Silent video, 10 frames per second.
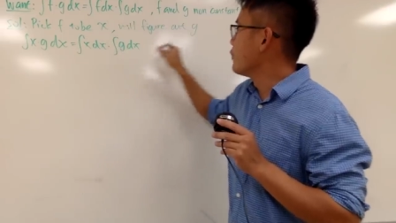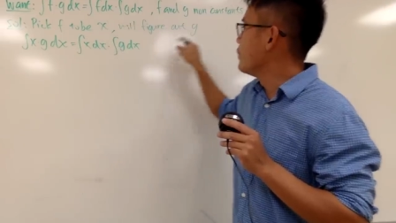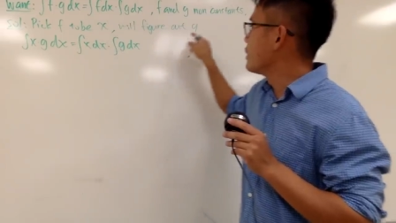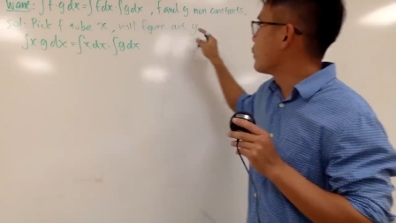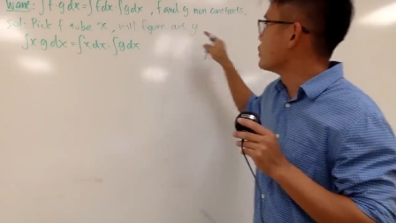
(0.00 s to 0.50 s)

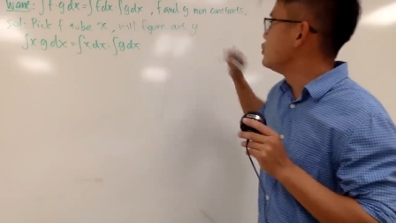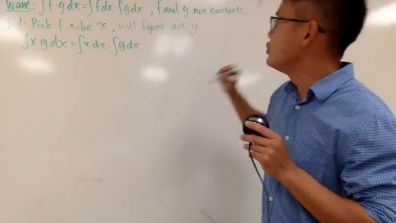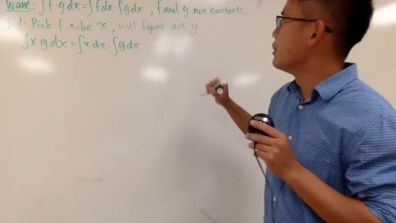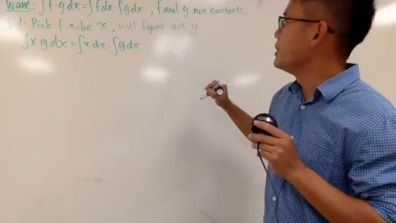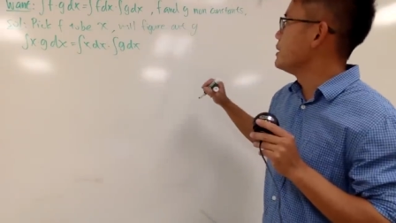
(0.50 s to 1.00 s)
figure out what g
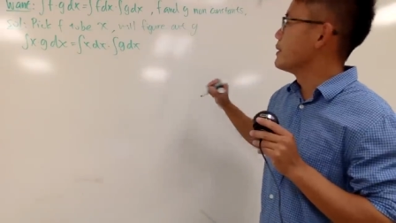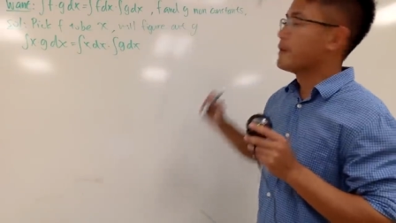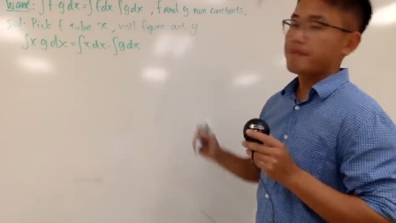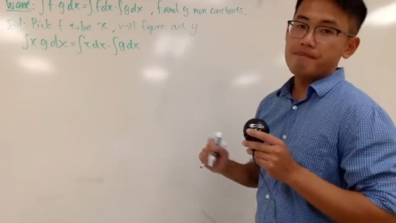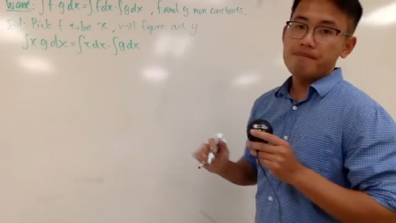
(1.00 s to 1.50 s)
should be.
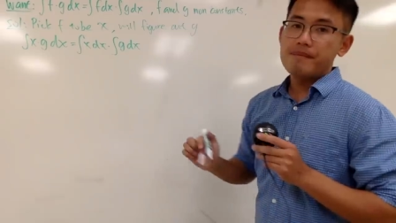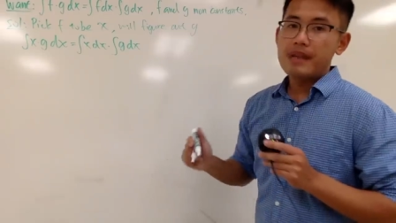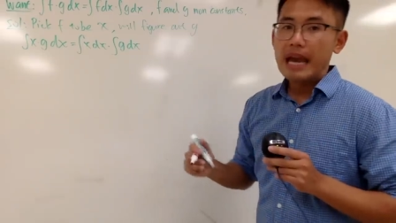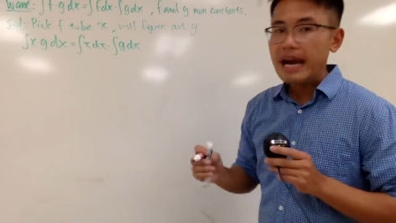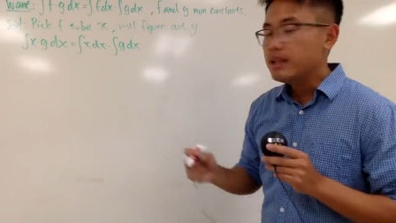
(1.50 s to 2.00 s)

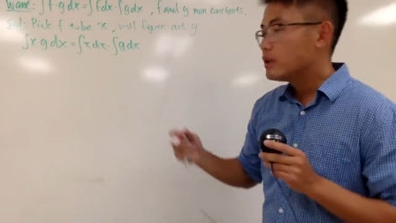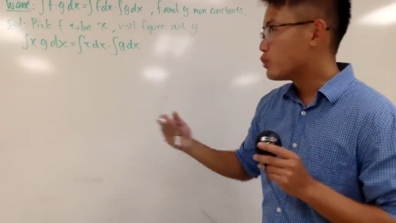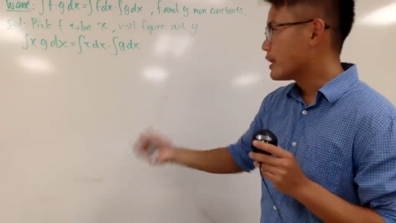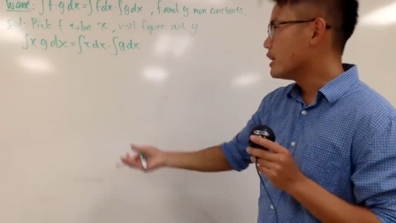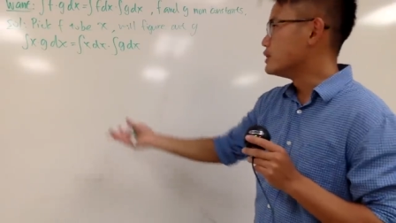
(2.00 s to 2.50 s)
And
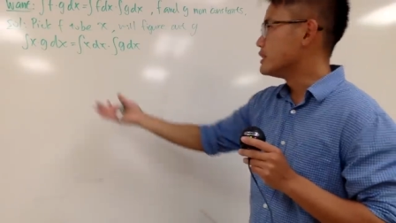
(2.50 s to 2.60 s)
right here you